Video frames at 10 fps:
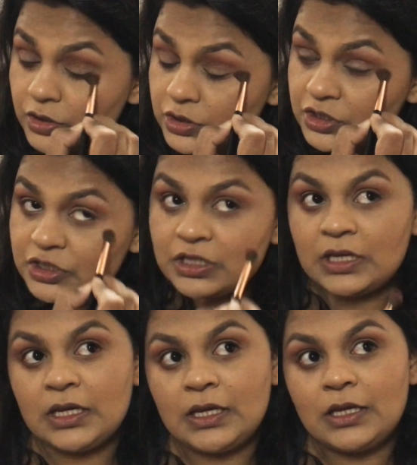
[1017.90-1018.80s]

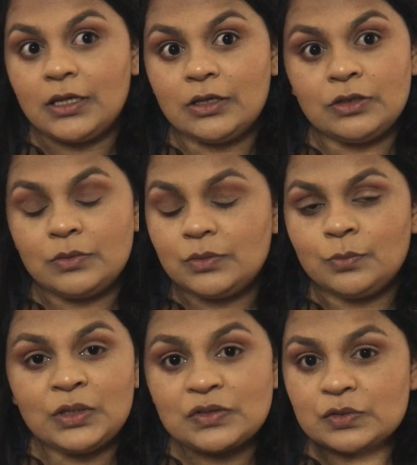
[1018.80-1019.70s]
We
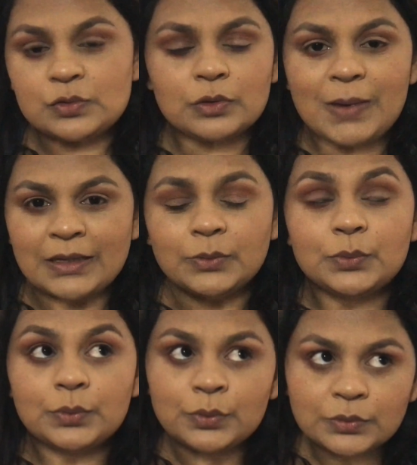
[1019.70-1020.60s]
used to talk about it
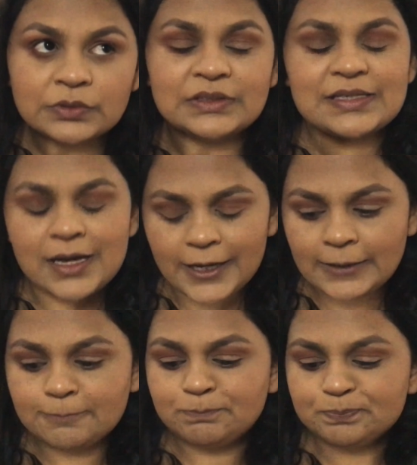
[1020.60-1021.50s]
all the
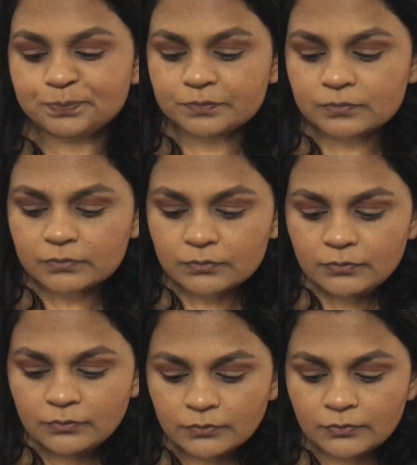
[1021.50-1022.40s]
time.
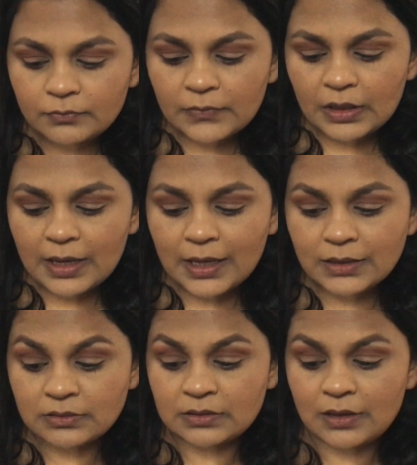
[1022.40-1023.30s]

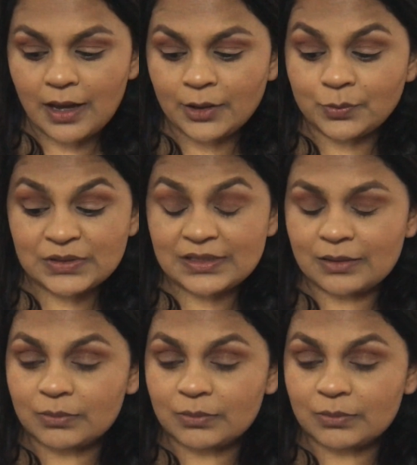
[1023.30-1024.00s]
And I always said